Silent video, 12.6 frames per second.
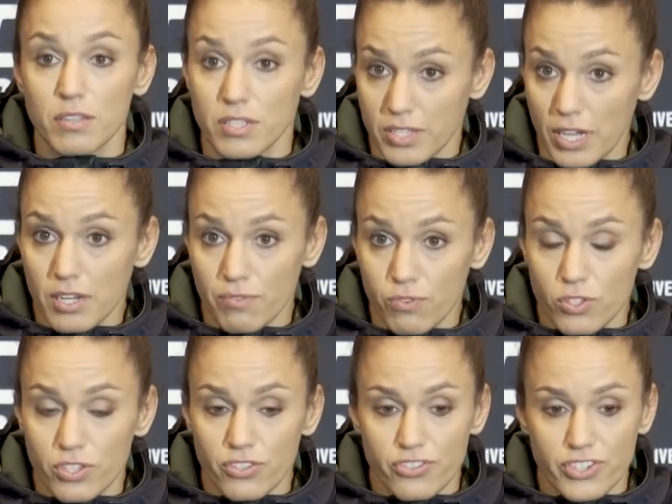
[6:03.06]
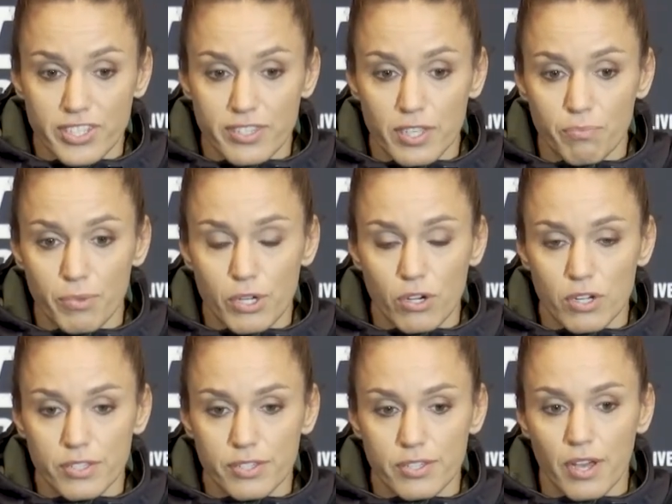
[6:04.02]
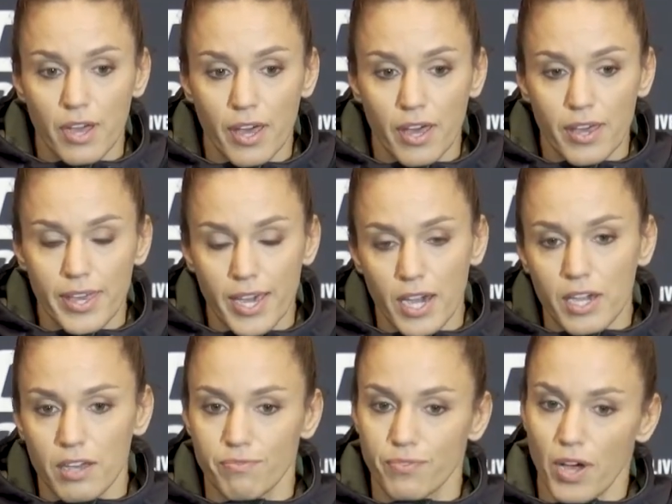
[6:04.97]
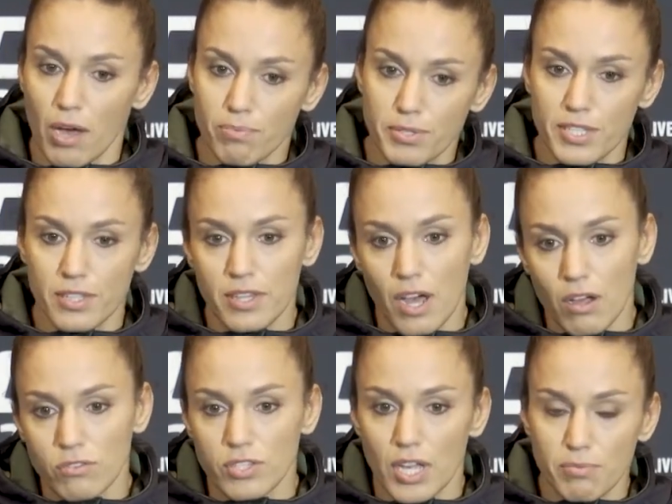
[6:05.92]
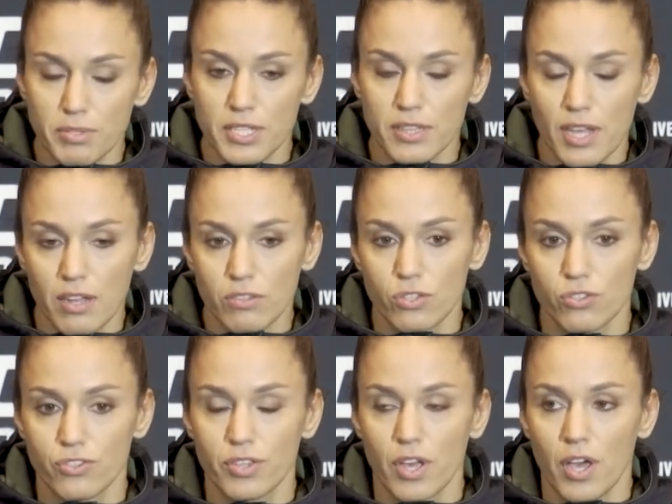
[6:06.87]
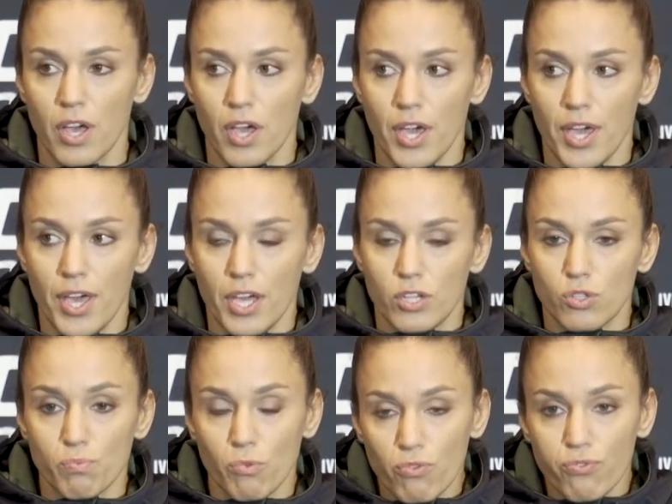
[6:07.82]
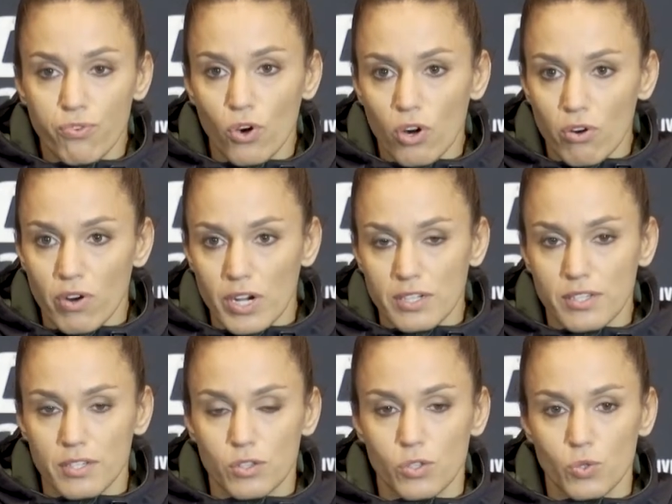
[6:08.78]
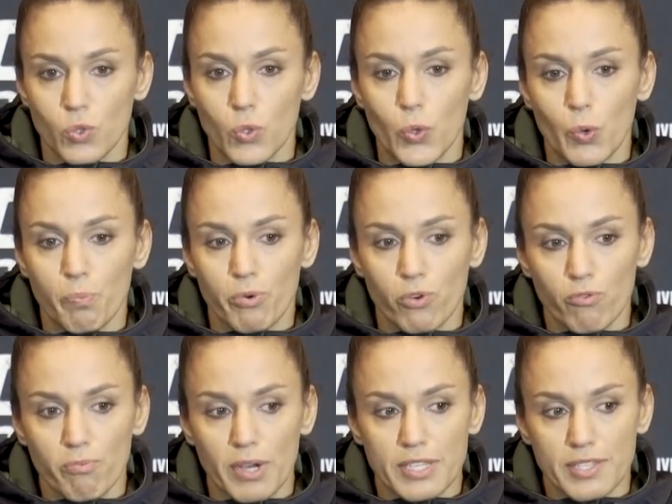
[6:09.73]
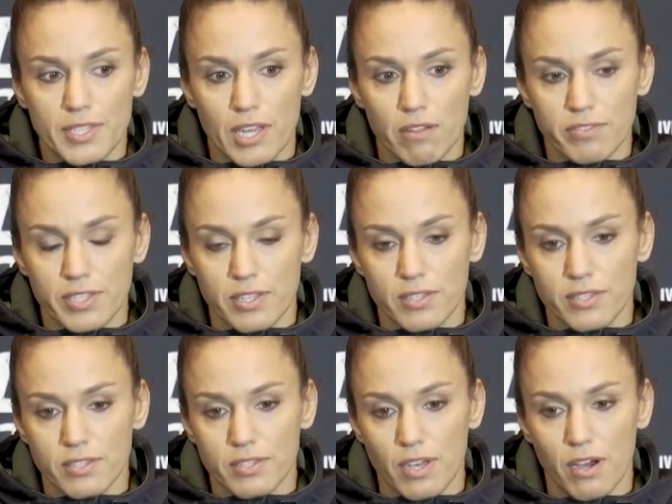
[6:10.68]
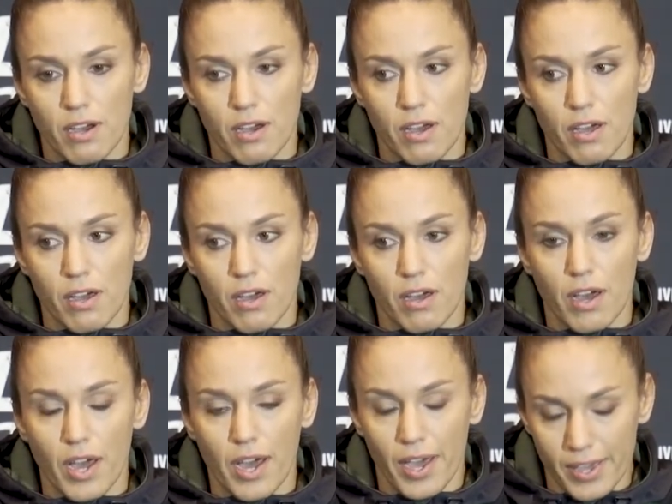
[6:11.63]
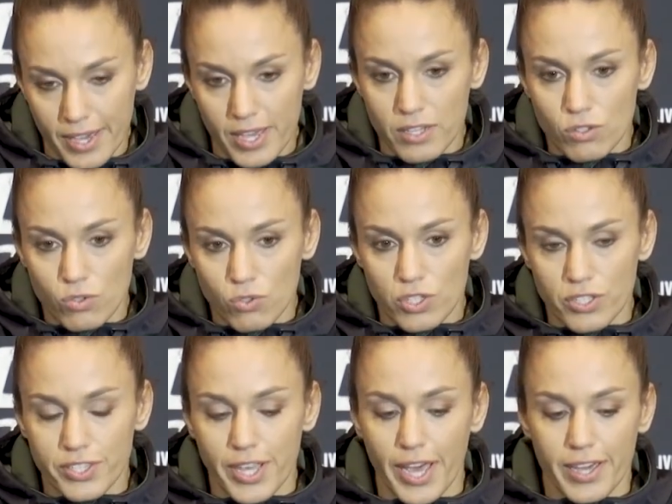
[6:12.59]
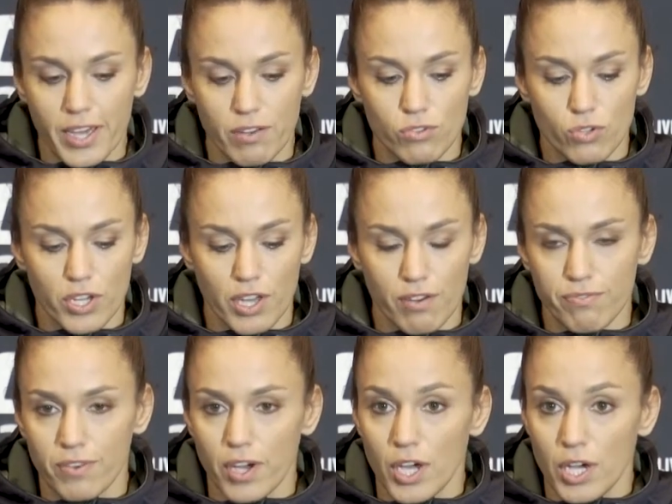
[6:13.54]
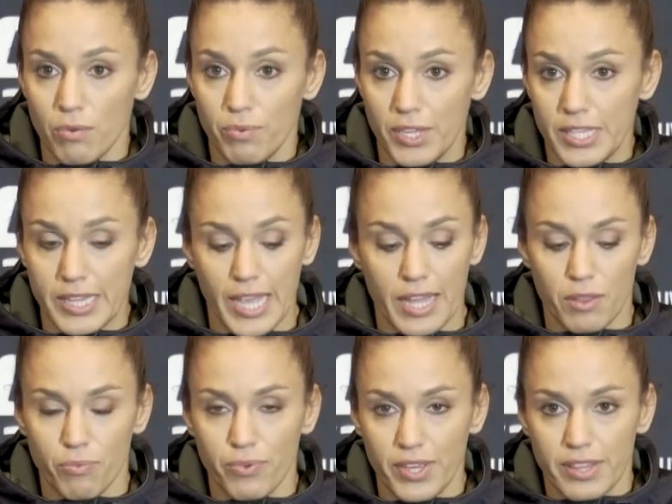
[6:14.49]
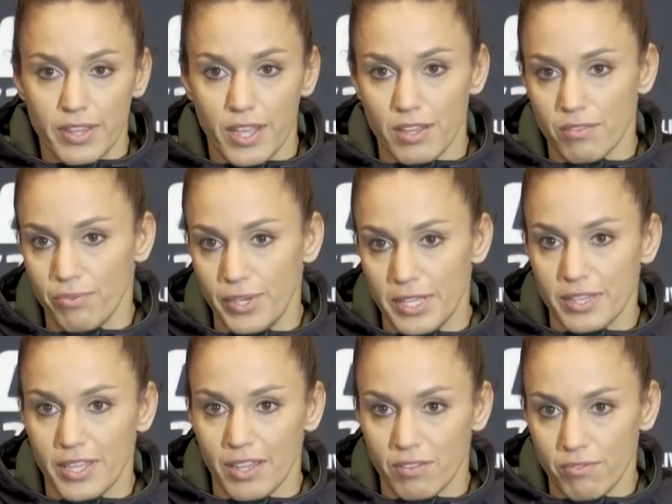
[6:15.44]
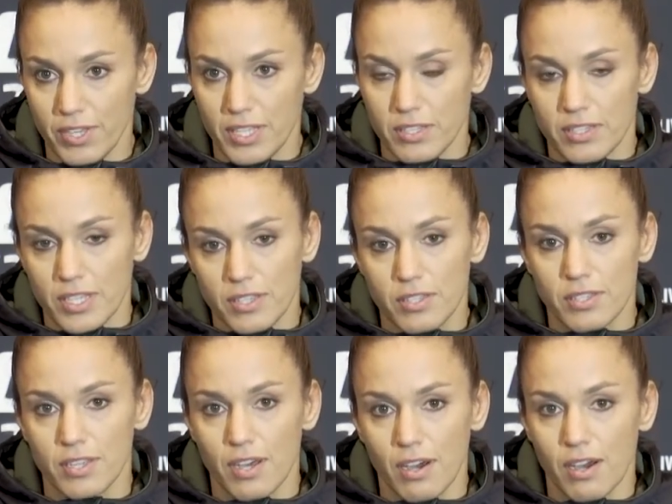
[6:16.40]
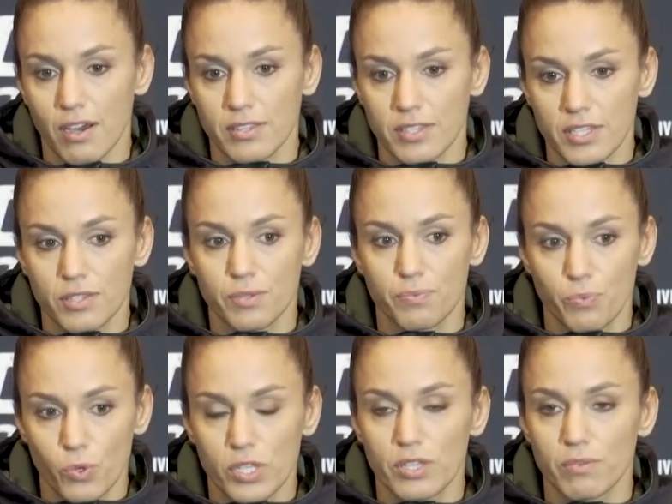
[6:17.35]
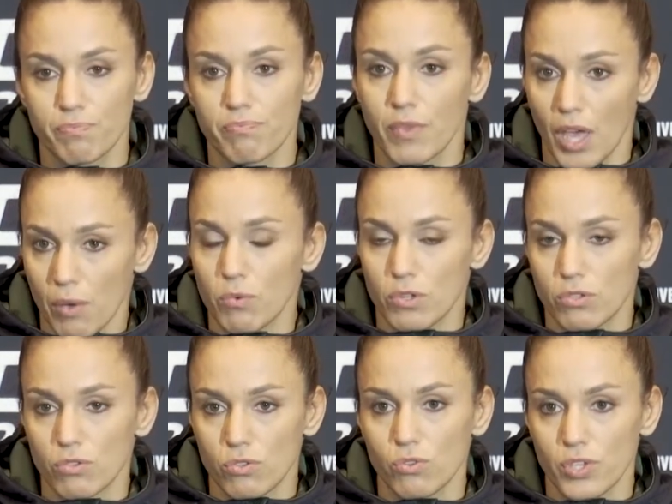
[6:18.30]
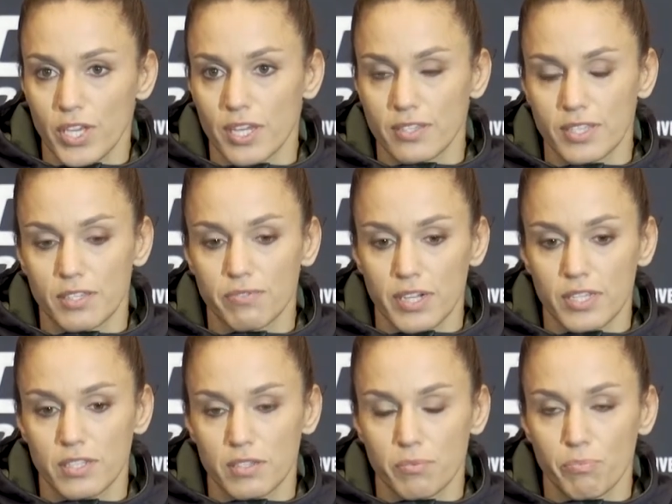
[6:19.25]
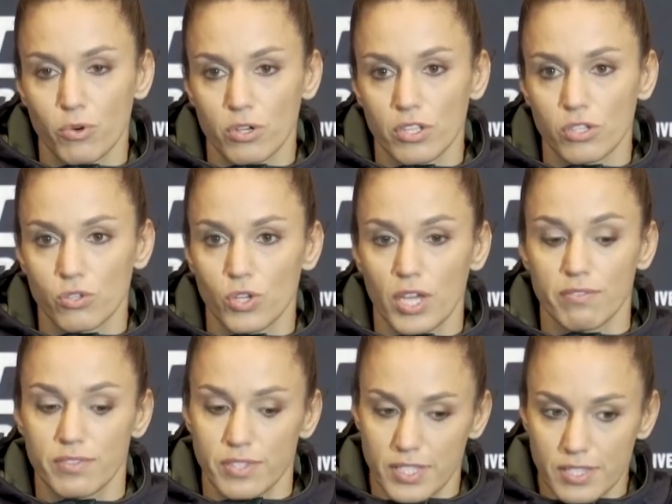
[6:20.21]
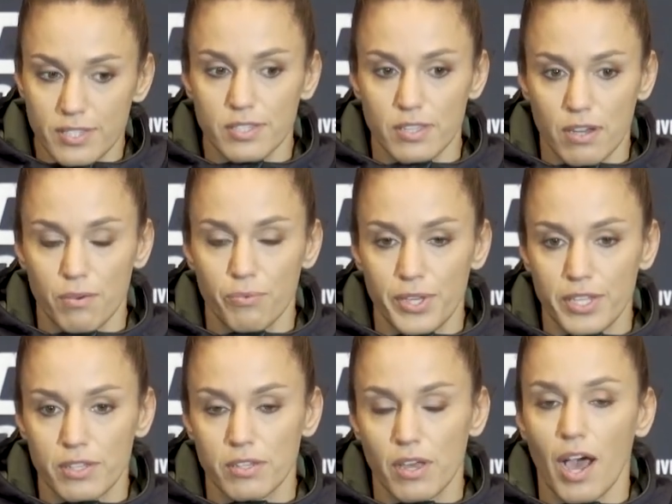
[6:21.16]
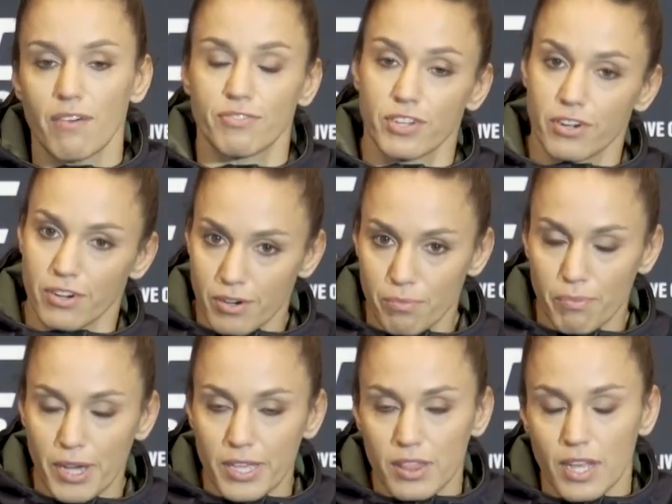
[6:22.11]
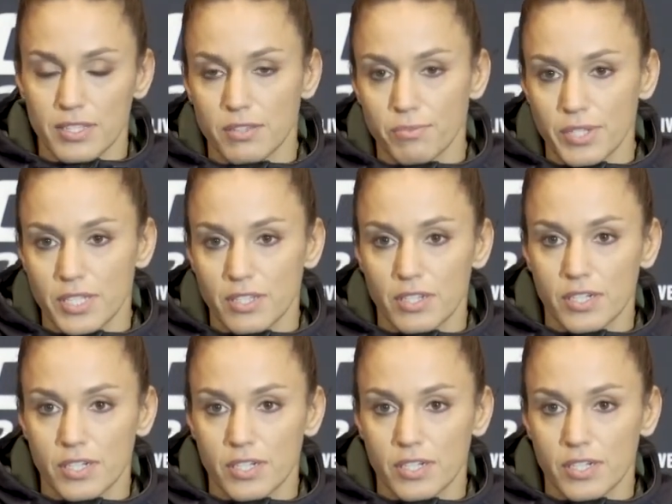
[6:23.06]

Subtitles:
exactly for this reason, because yeah, I have ups and downs. So to move forward, to prove myself that I can do this, I have to have win and win and win and win. That's what I want to do. Yeah, that's why it's important to have this win after my last win.